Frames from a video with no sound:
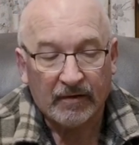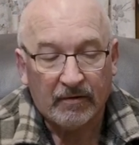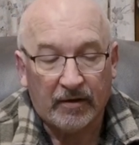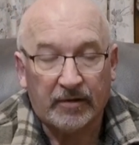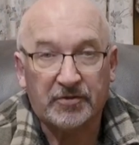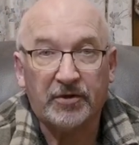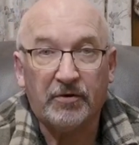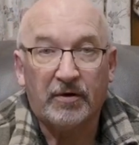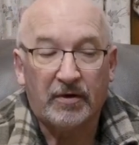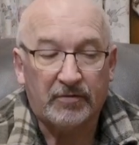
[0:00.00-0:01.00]
And
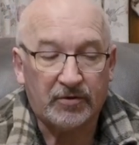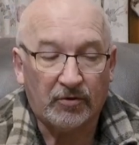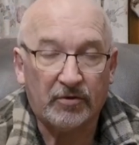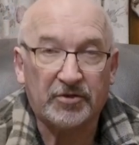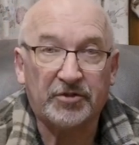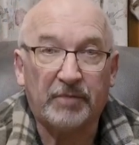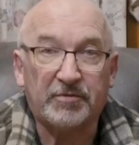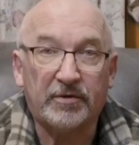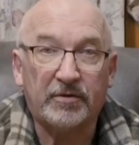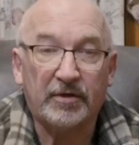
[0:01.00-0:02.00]
so there's a lot of
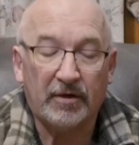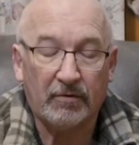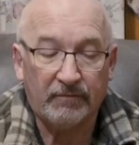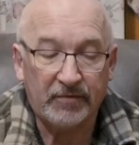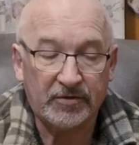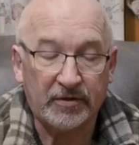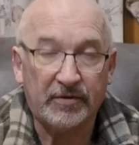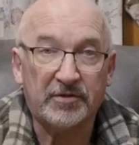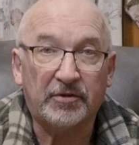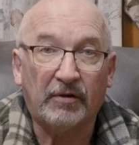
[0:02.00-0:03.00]
steps, and obviously
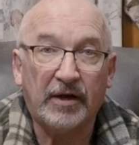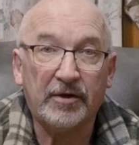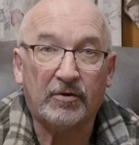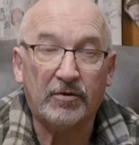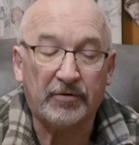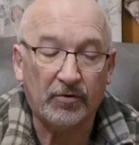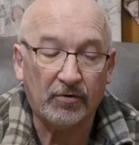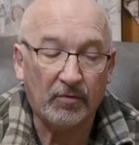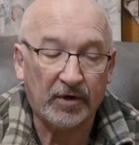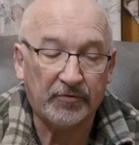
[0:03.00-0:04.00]
there's delay occurring
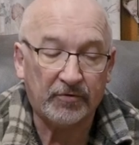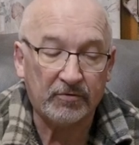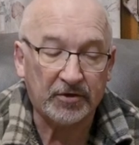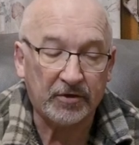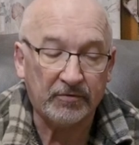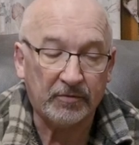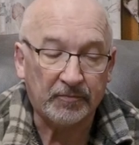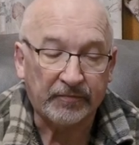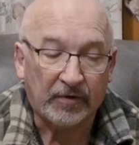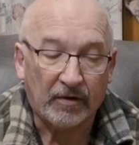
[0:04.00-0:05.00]
all the way through, so the
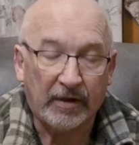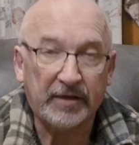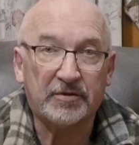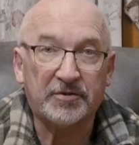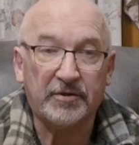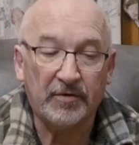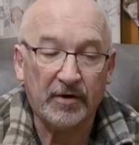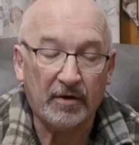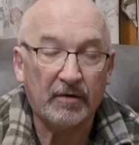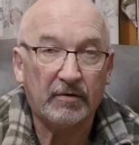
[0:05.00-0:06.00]
latency
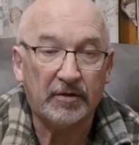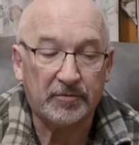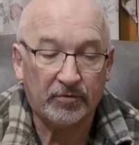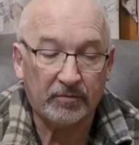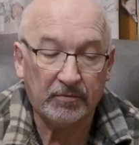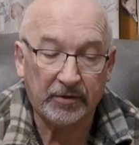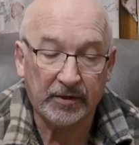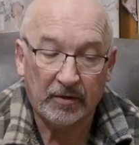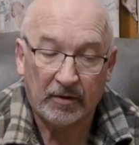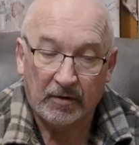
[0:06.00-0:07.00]
there is
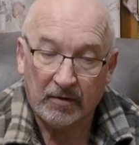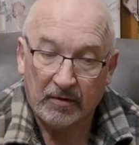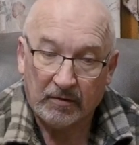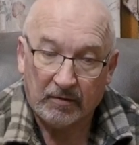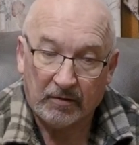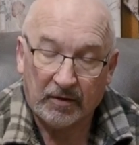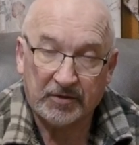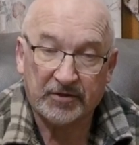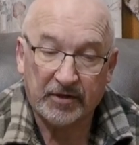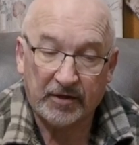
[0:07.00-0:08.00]
probably,
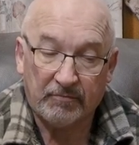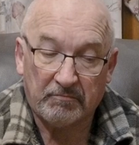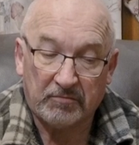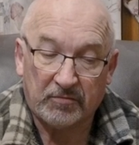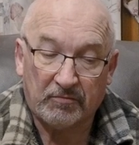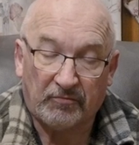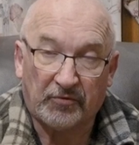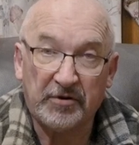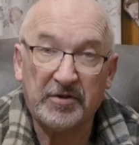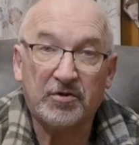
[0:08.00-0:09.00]
I'd say,
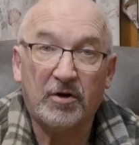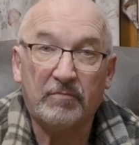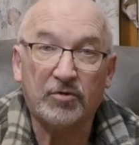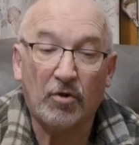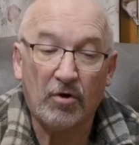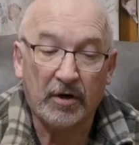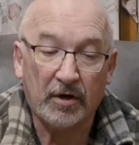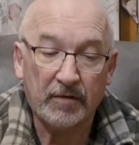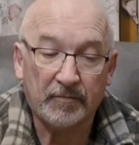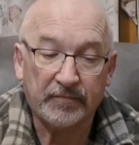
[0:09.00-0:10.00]
3 times
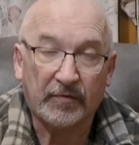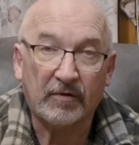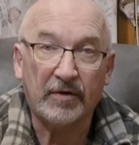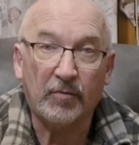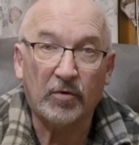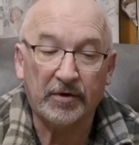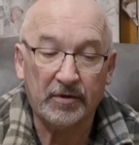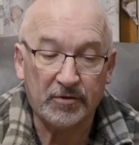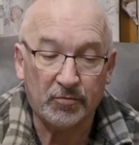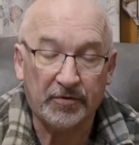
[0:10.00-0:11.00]
longer than what it
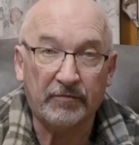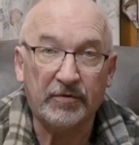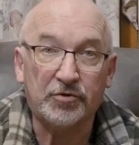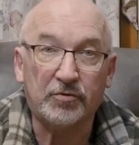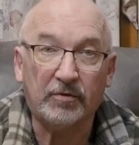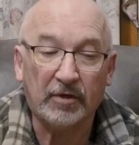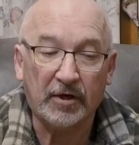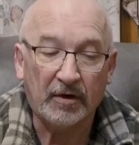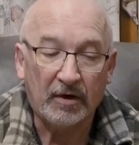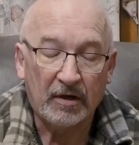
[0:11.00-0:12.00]
is with the
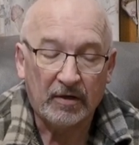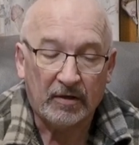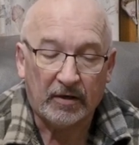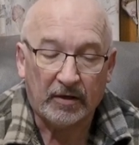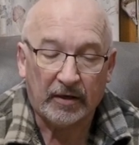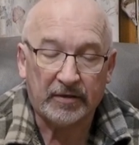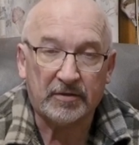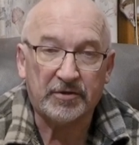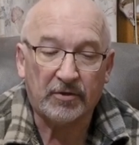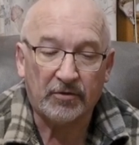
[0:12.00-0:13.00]
visual
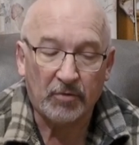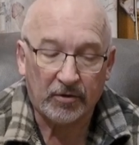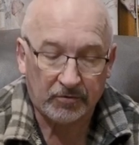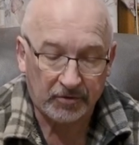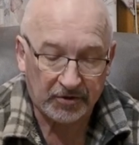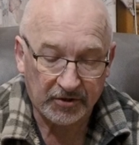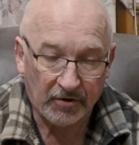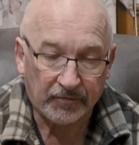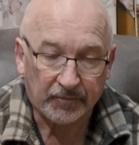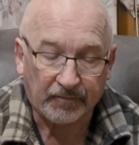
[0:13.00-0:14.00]
latency on the monitor itself.